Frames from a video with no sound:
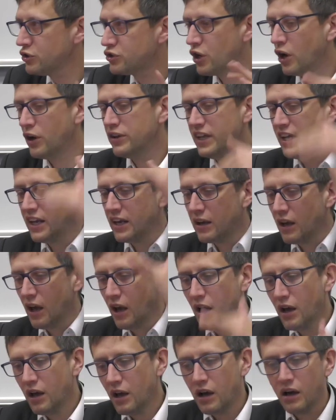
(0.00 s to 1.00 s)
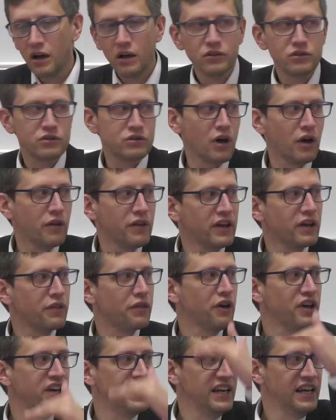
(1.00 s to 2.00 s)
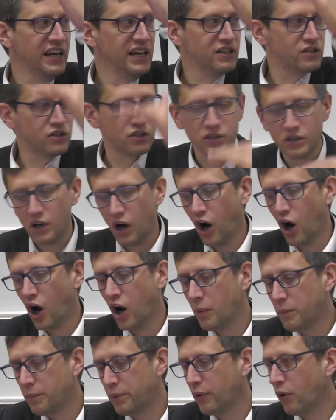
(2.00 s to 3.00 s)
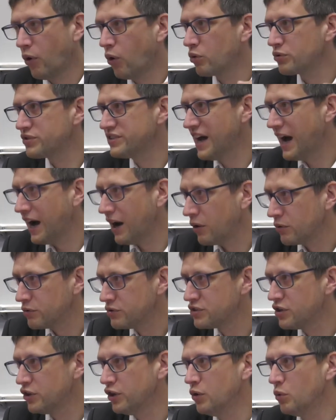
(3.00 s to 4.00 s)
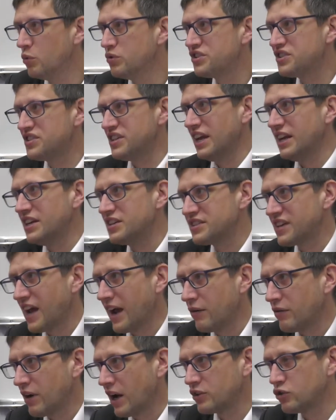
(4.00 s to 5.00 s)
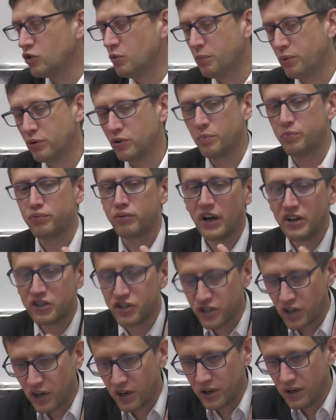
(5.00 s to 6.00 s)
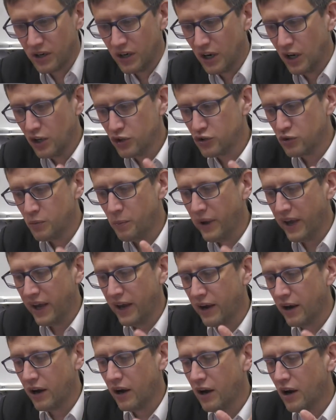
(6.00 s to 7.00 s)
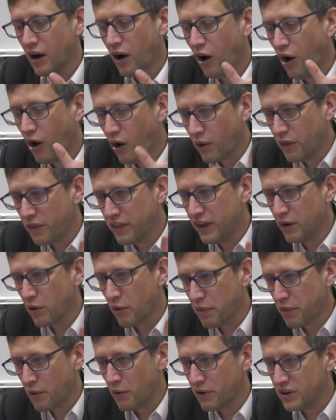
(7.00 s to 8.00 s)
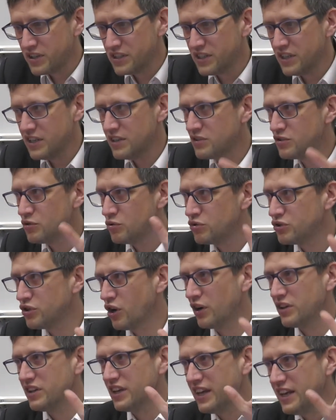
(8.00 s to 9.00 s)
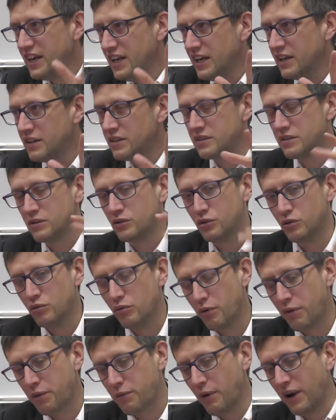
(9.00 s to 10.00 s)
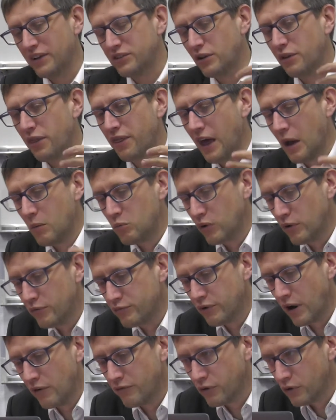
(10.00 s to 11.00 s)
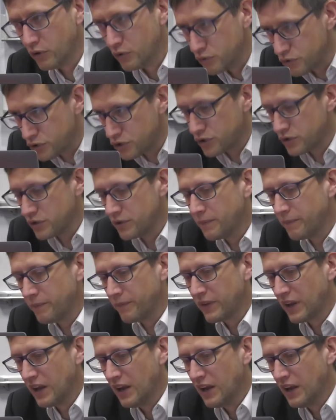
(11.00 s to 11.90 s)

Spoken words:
turning the heat up or down. So you would sing Syrah to put pressure to bear on the authorities, to turn heat, to threaten them with revolution.